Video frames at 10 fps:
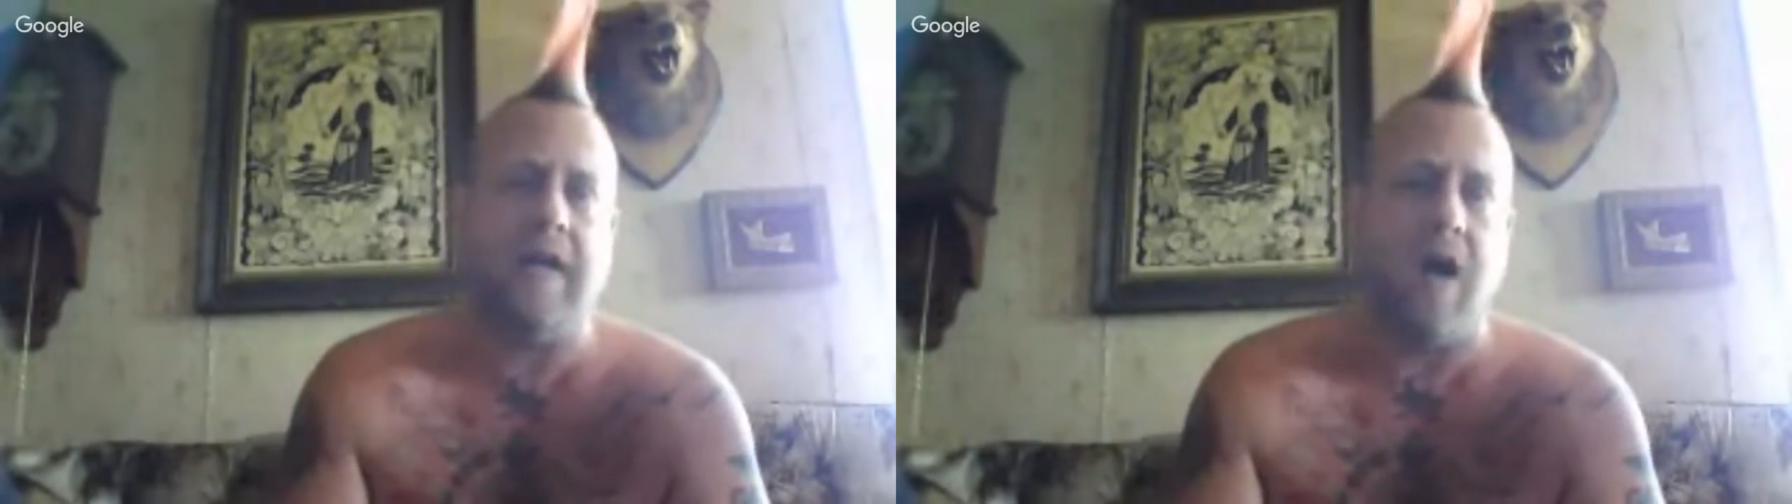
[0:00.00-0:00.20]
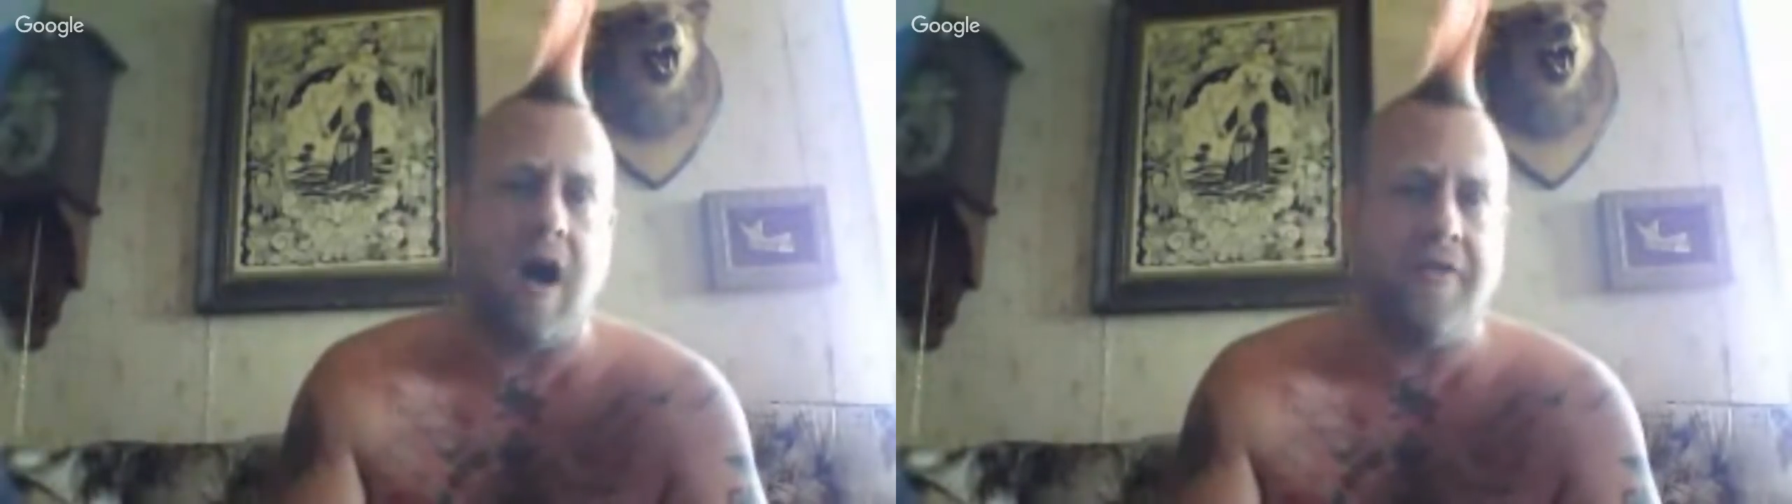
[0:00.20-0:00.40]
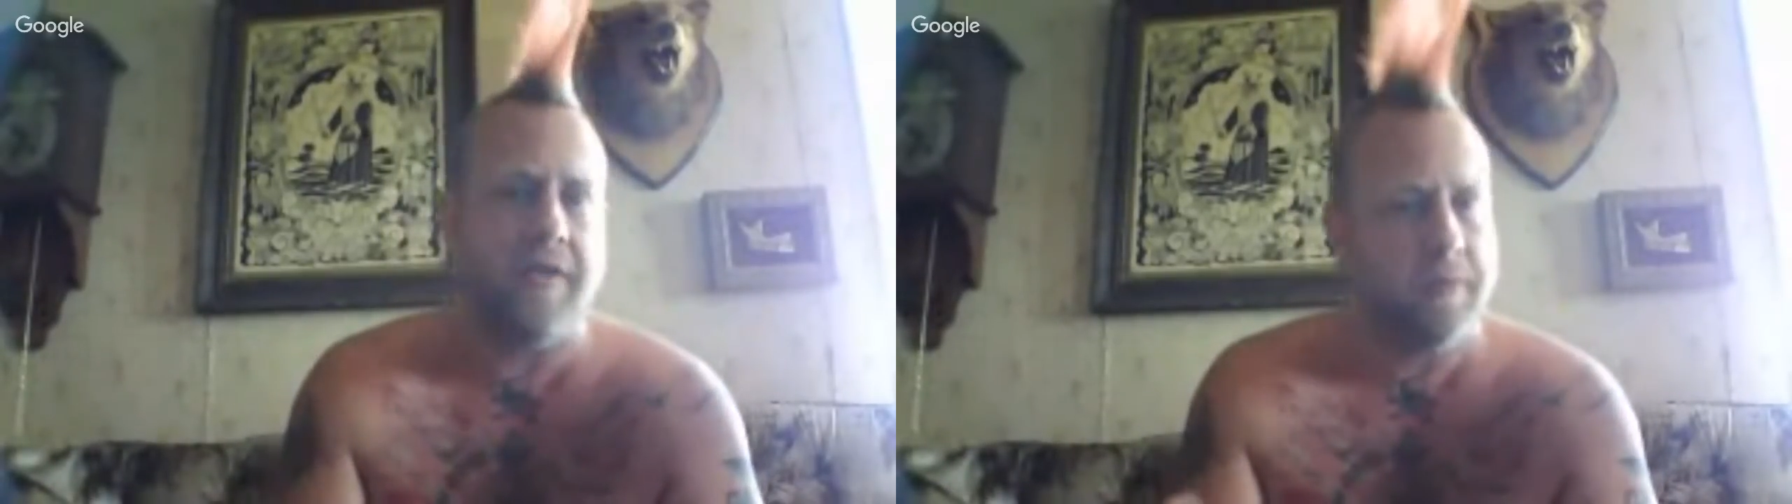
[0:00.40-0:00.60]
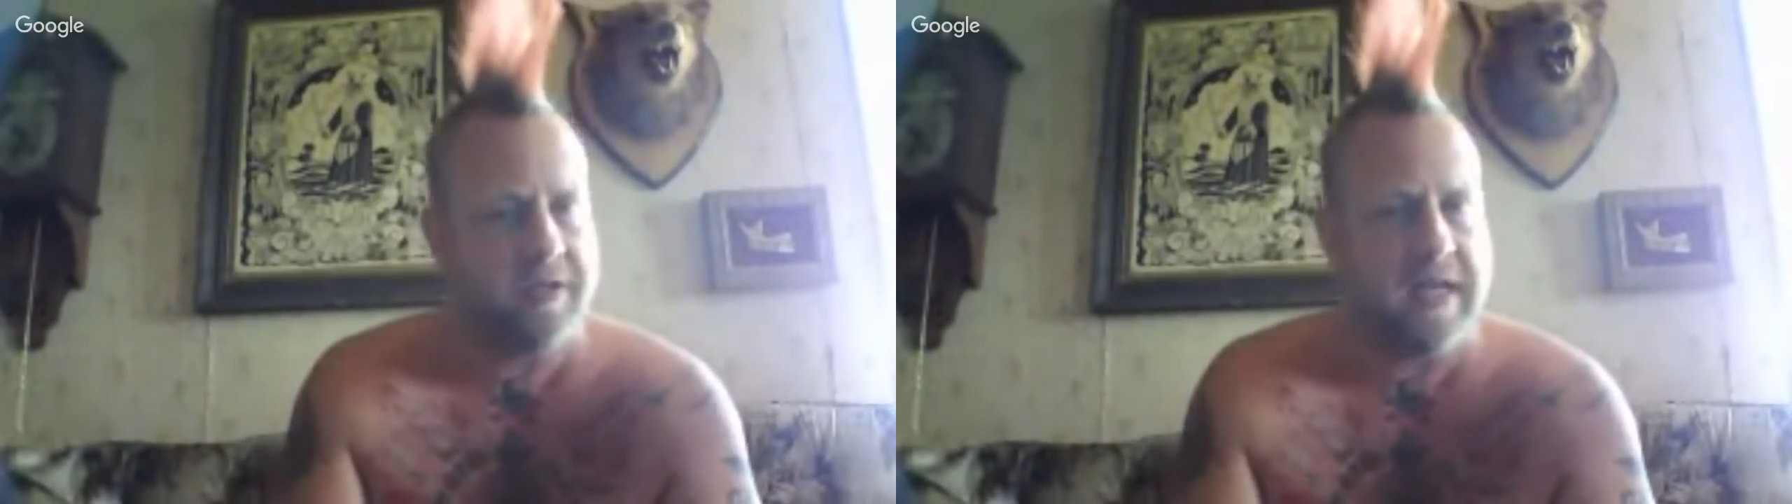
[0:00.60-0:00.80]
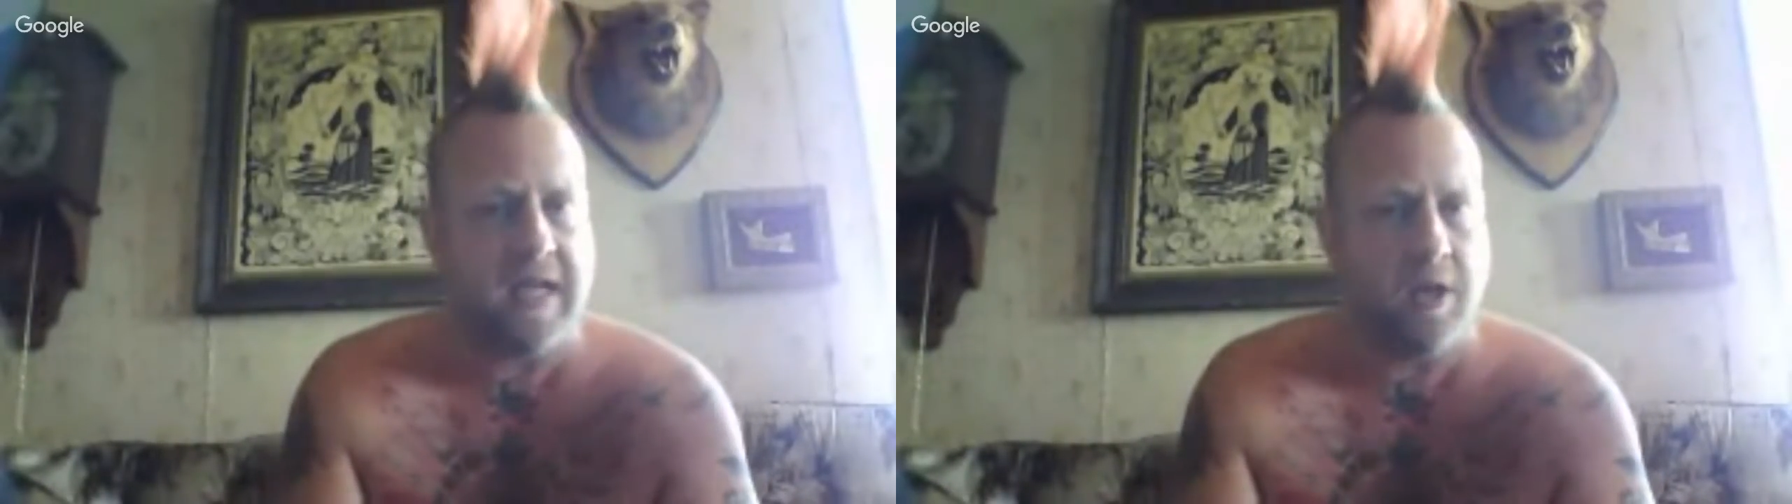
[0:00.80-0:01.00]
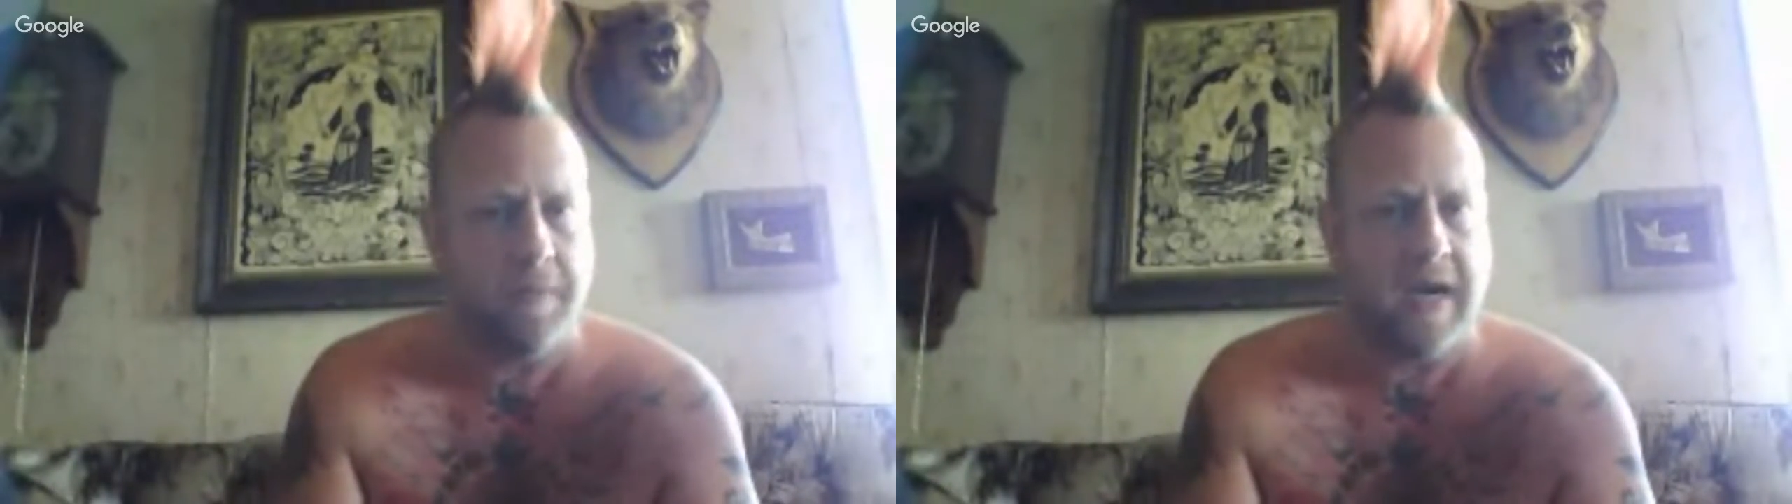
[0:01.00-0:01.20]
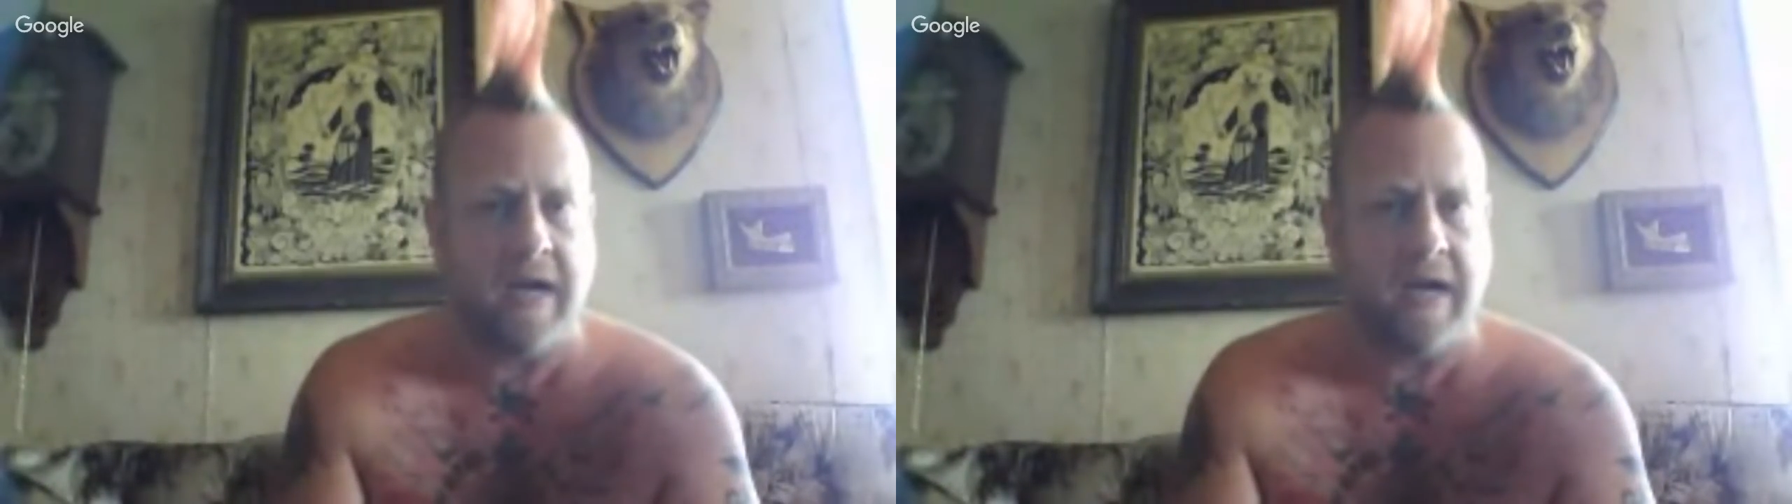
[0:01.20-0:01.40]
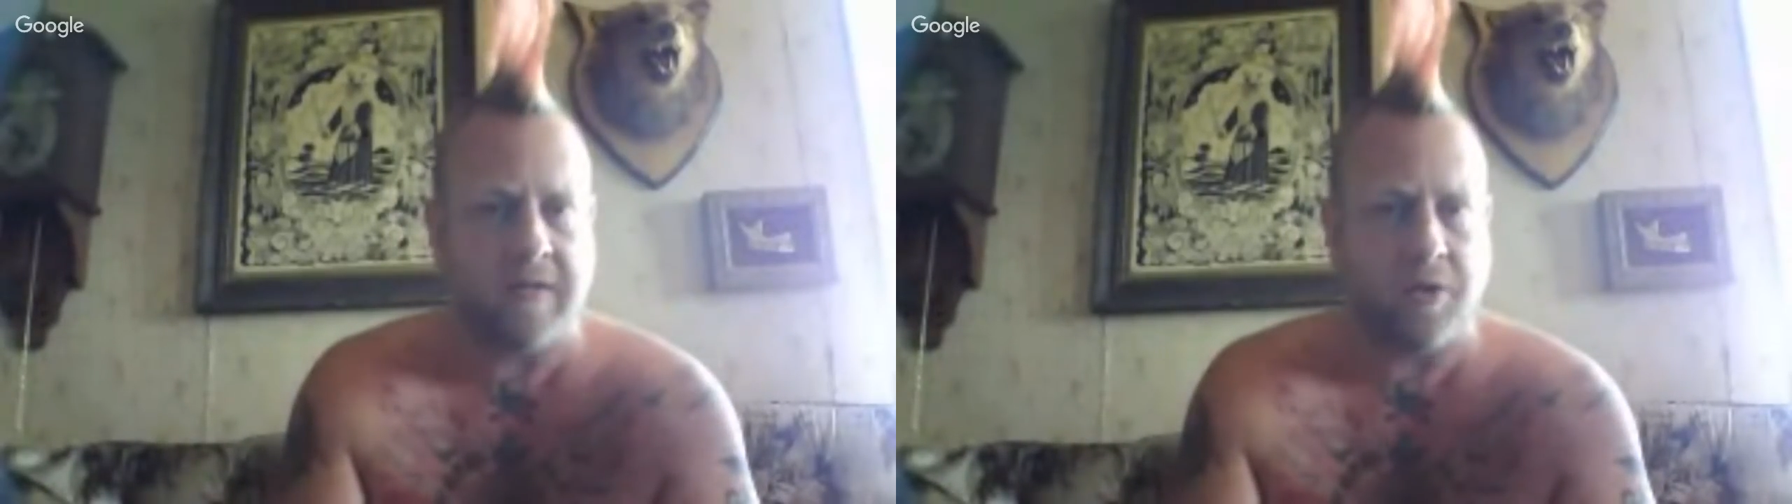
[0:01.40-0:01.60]
in Gotham was
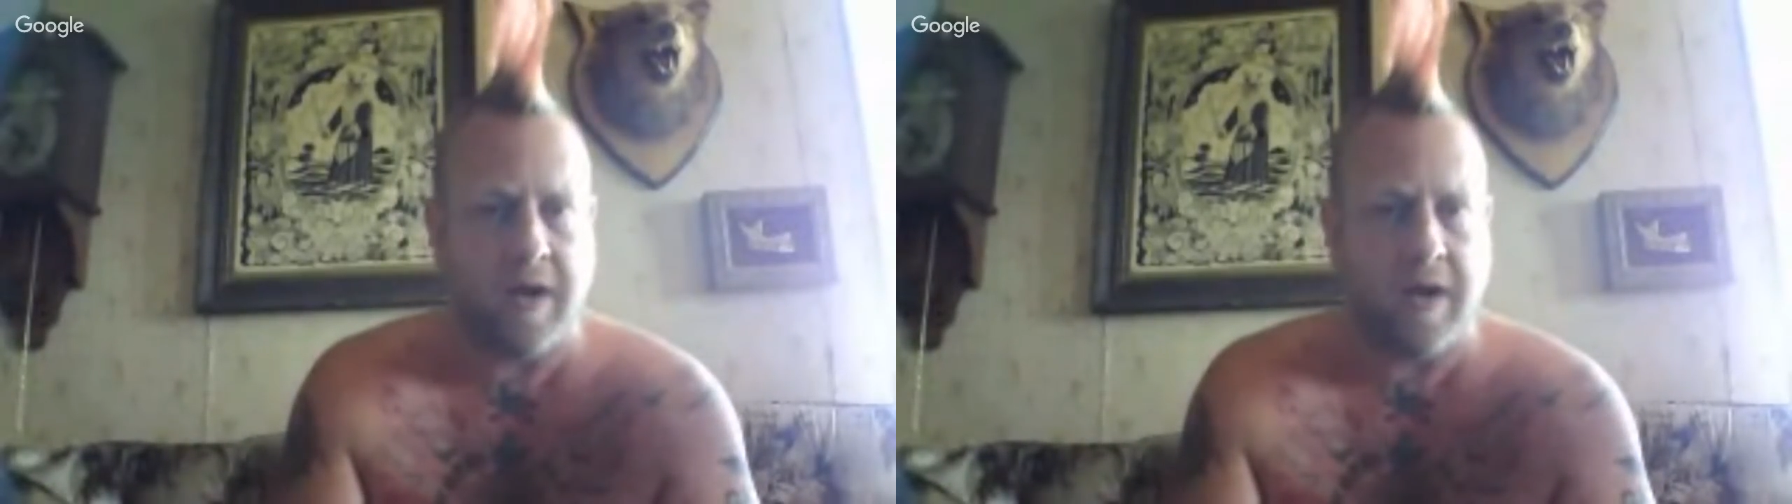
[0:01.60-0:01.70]
dehumanizing